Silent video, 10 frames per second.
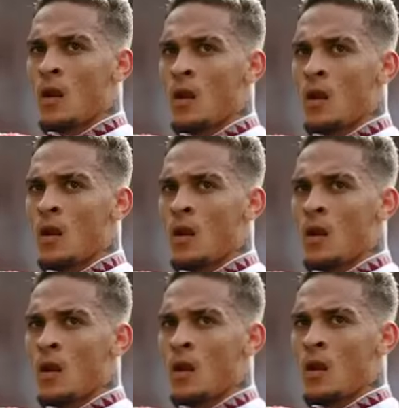
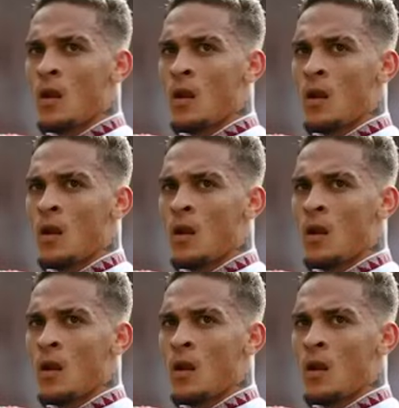
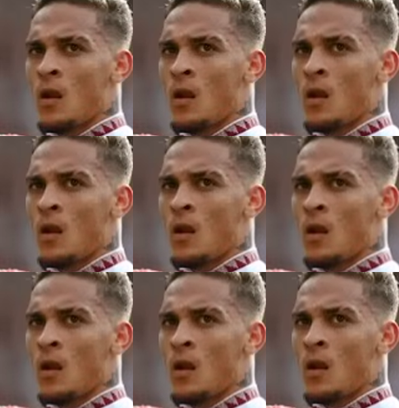
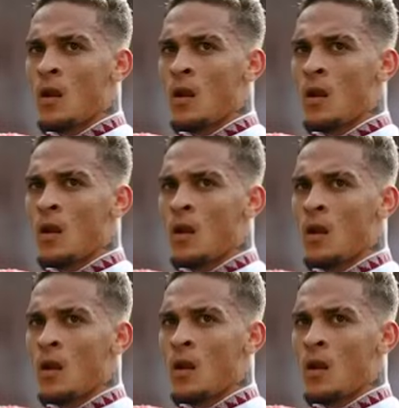[no speech]